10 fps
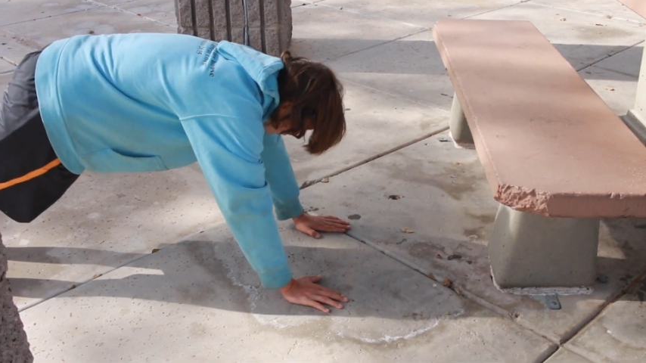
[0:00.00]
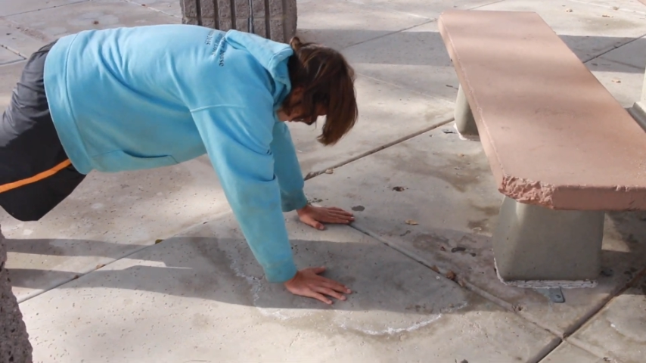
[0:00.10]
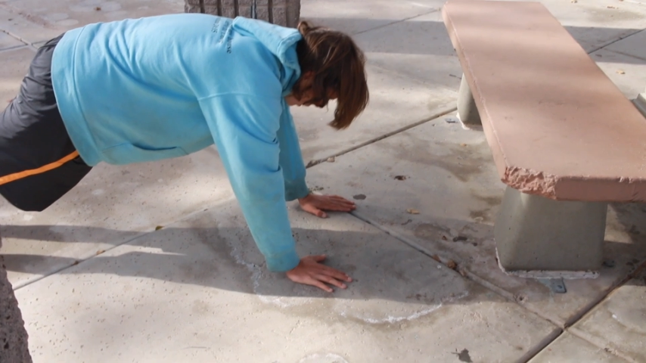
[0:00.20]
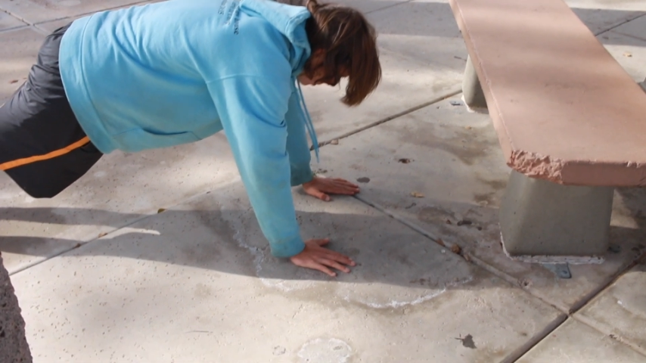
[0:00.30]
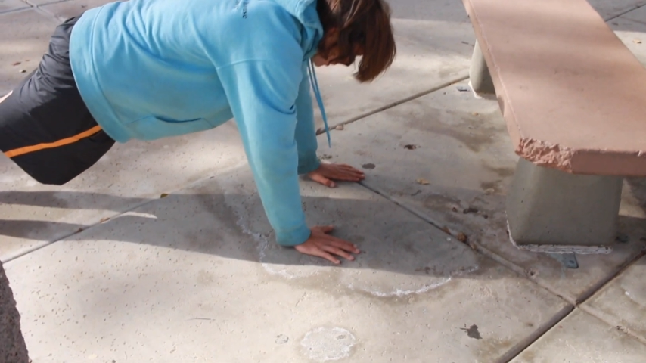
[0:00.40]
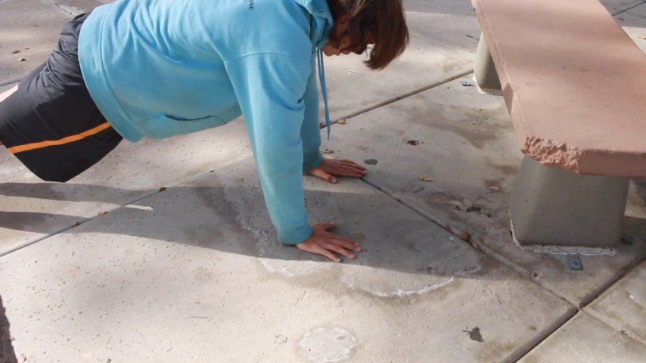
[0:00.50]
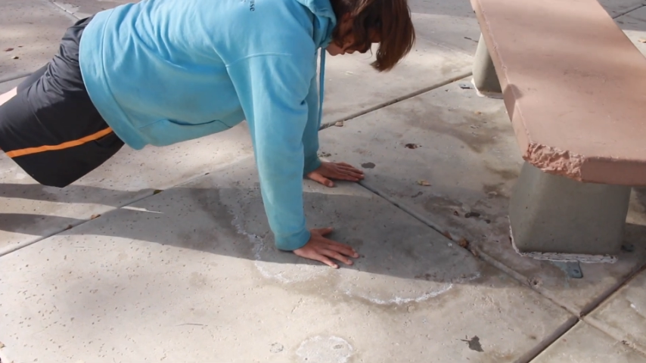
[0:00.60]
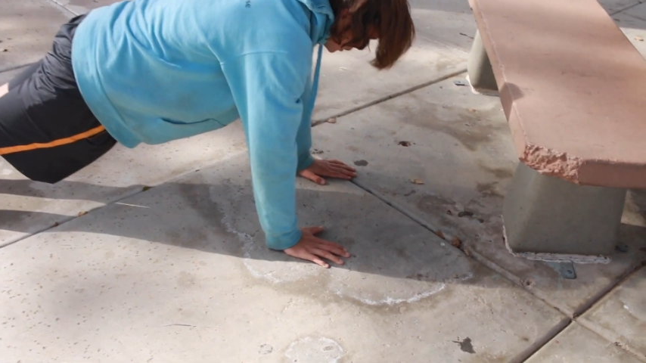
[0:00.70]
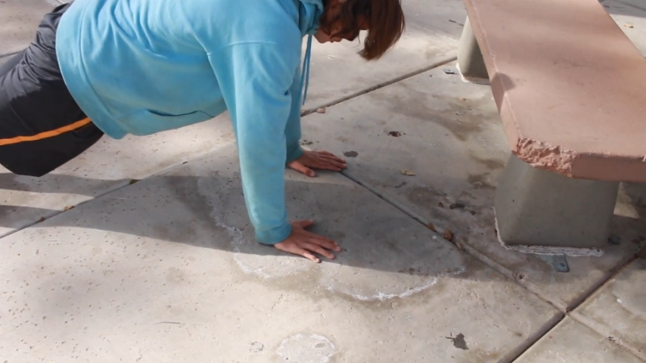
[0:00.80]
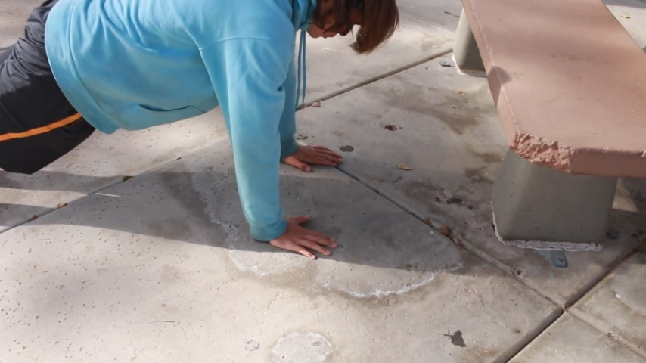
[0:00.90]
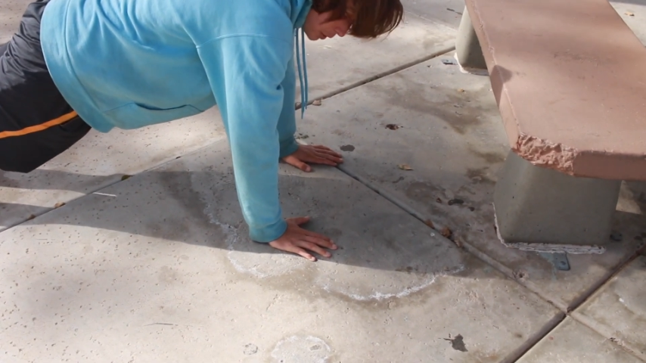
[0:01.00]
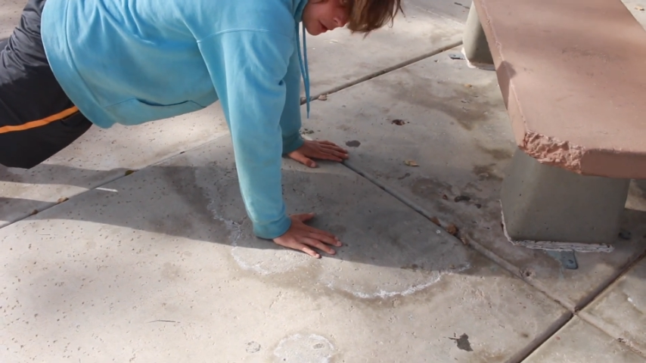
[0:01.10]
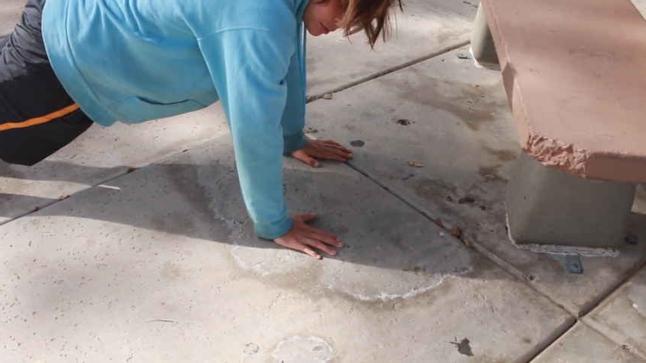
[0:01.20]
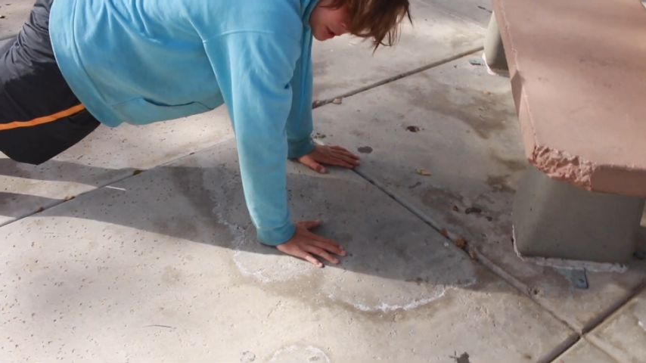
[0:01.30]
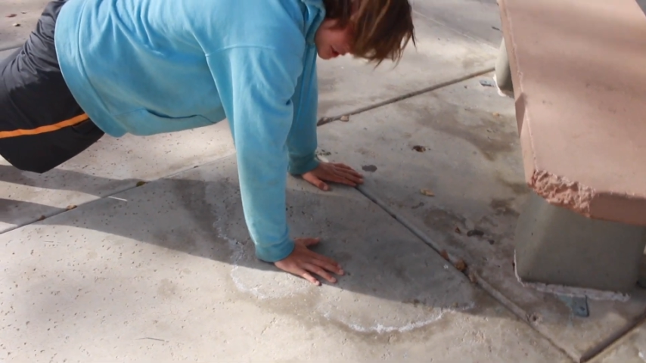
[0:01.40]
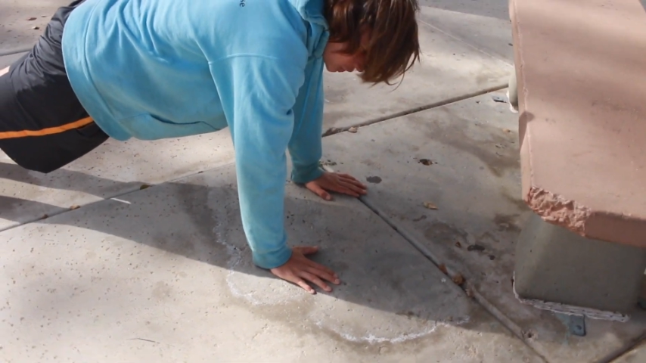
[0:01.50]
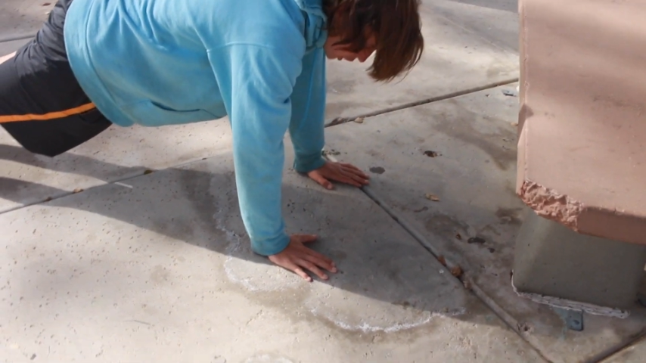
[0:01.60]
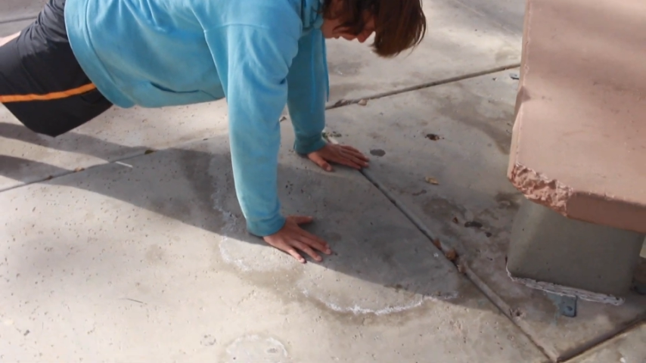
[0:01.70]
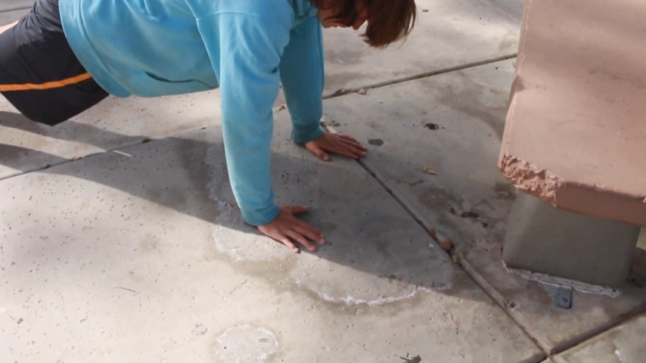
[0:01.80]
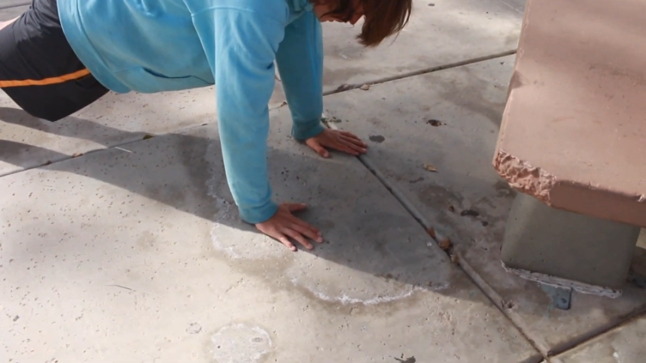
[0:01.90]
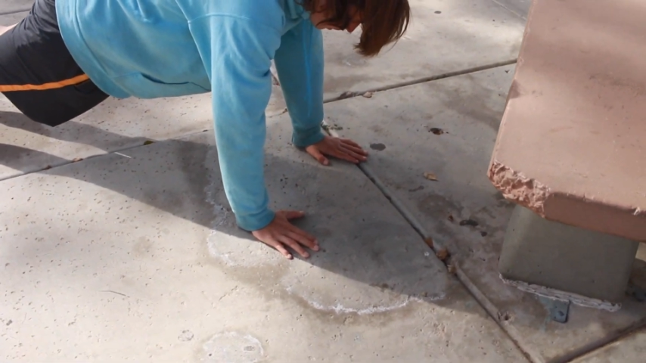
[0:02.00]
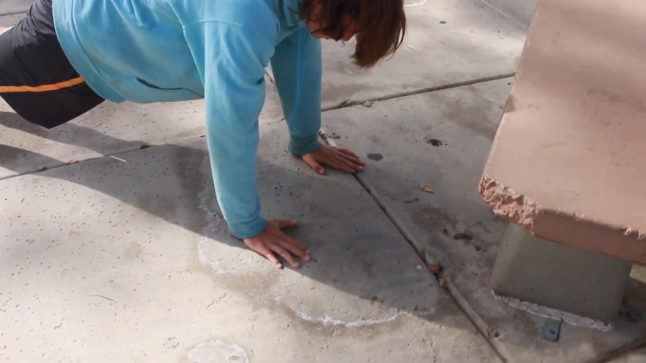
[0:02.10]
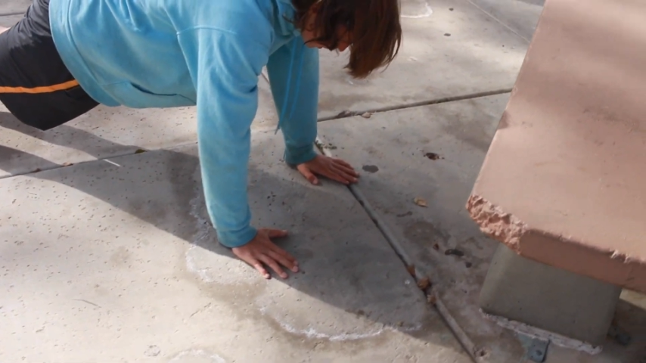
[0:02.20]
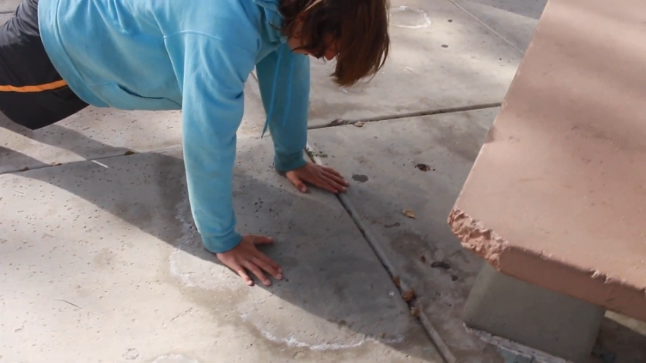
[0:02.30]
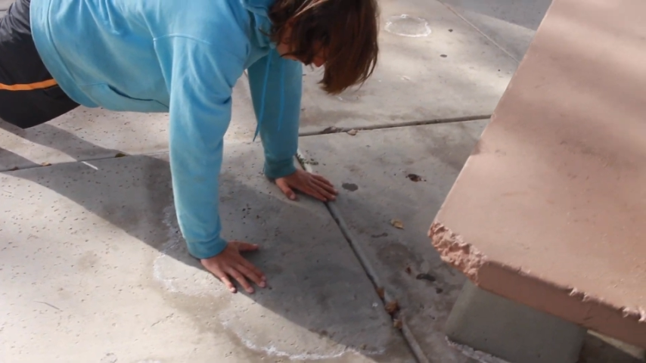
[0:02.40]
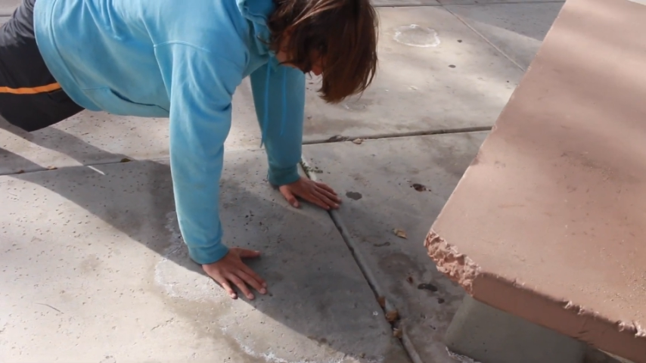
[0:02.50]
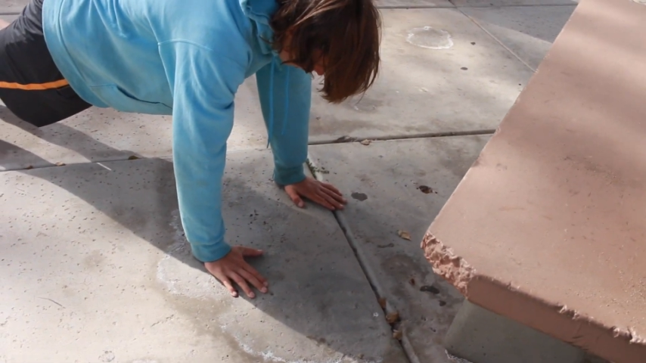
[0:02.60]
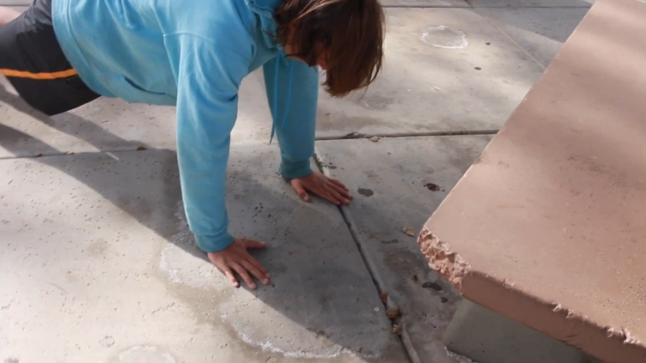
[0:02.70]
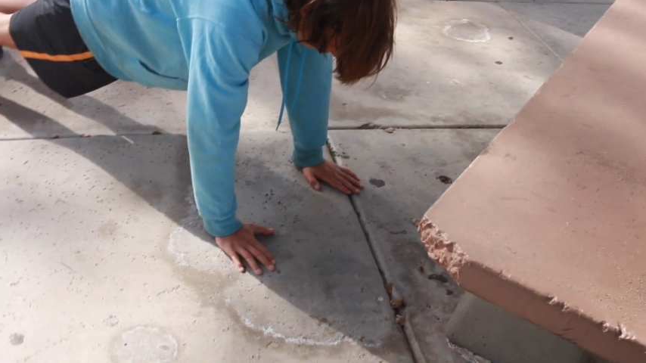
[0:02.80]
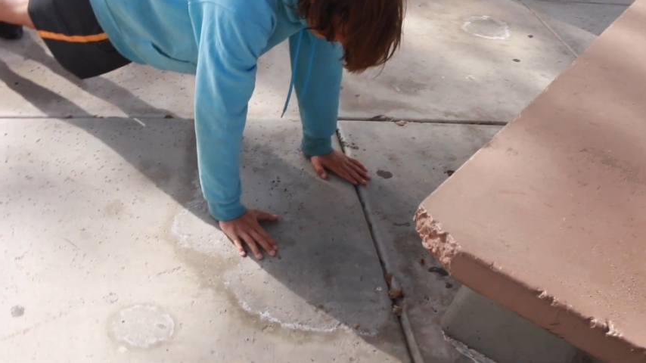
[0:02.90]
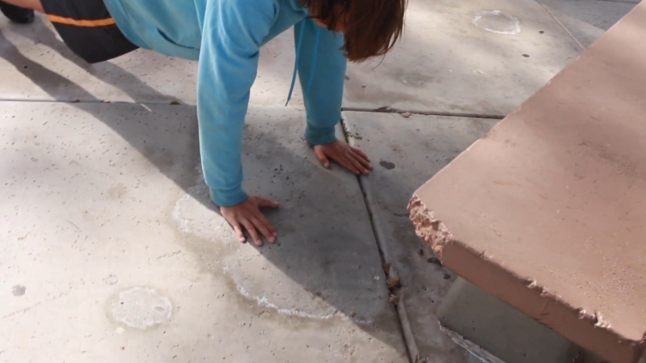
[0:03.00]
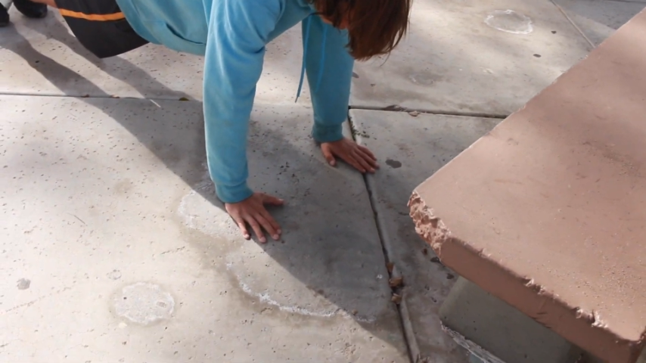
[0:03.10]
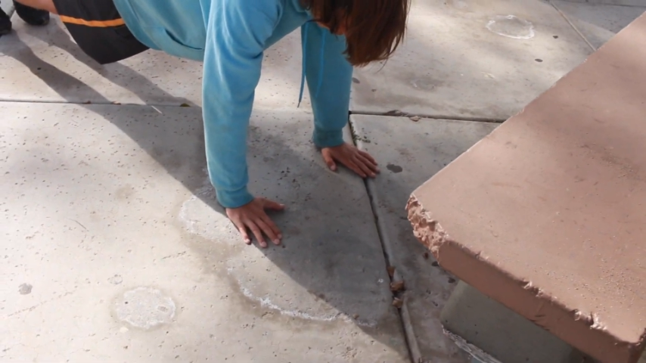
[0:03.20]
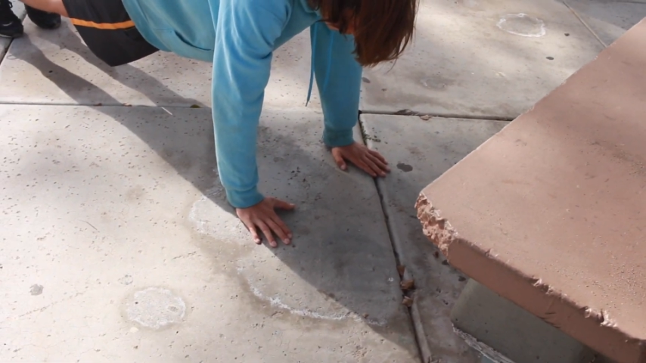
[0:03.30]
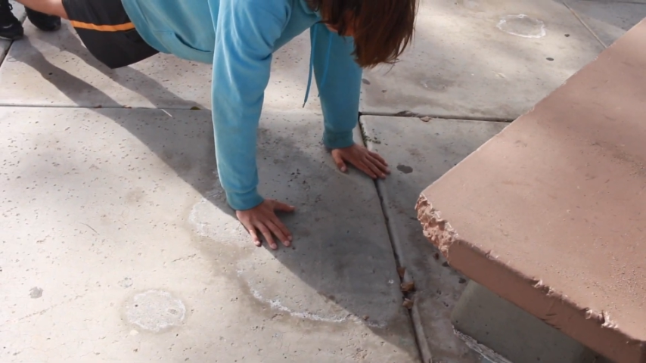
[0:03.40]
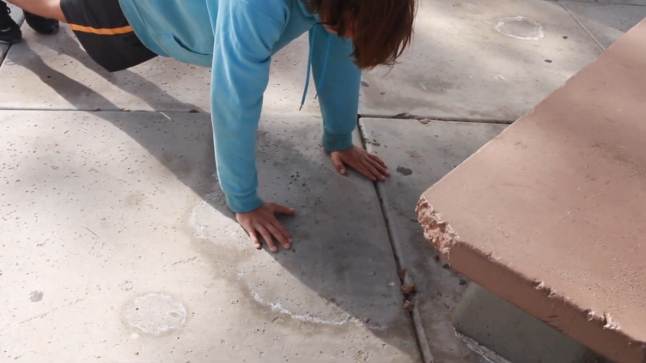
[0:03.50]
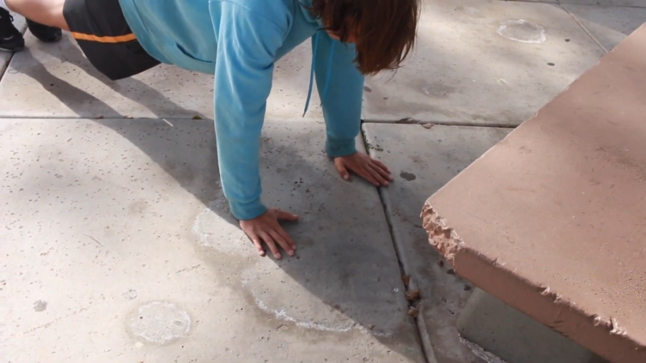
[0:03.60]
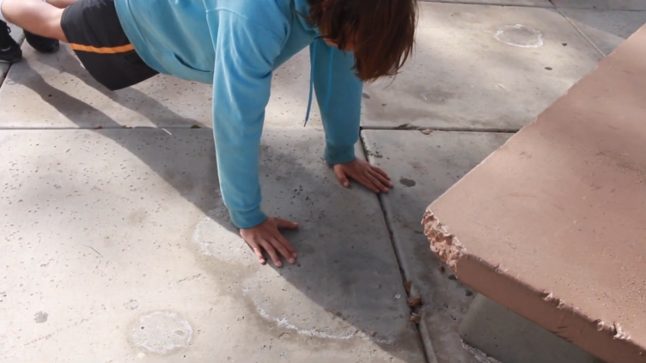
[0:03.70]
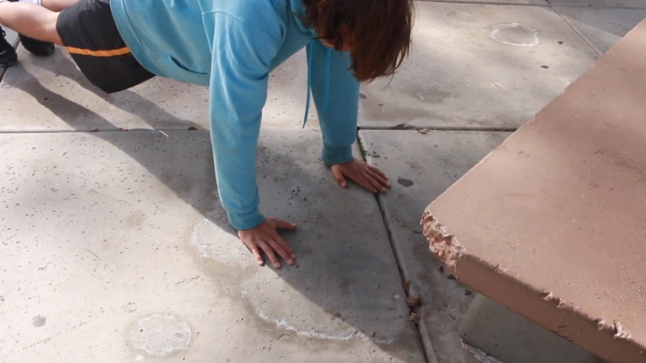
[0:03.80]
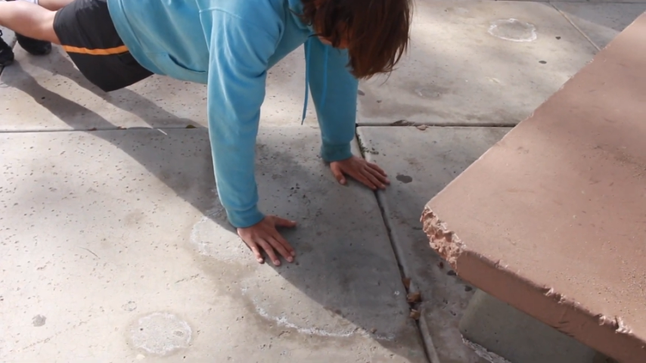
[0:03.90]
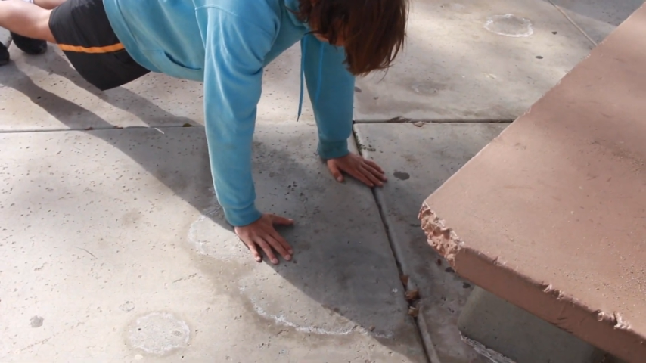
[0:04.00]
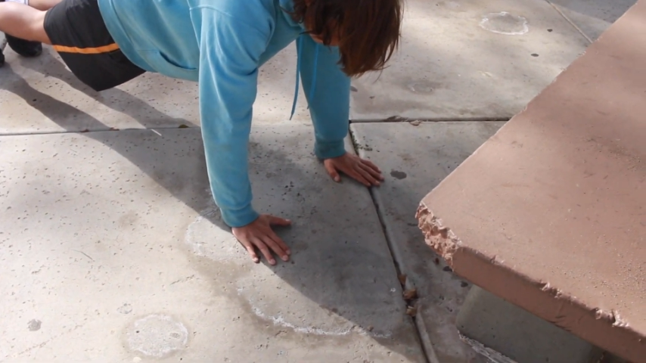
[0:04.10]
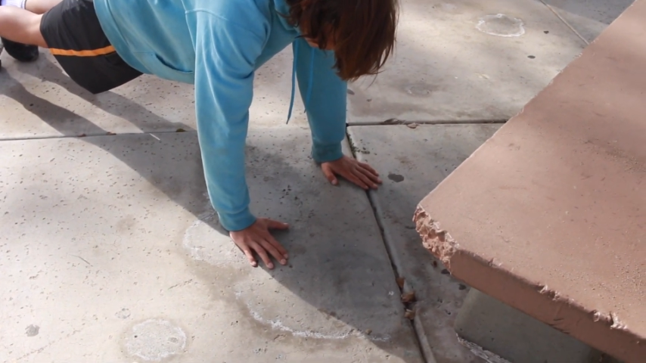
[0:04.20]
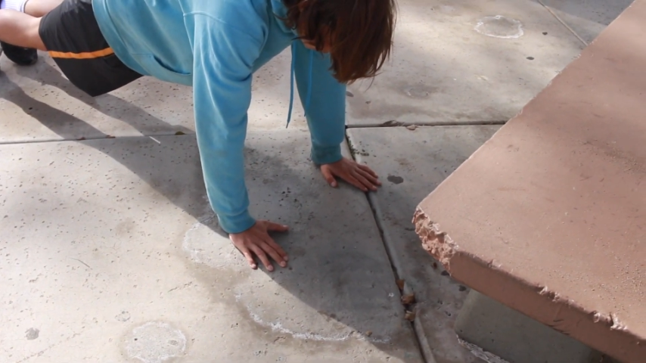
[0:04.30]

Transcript: No face is visible, so there are no lips to read.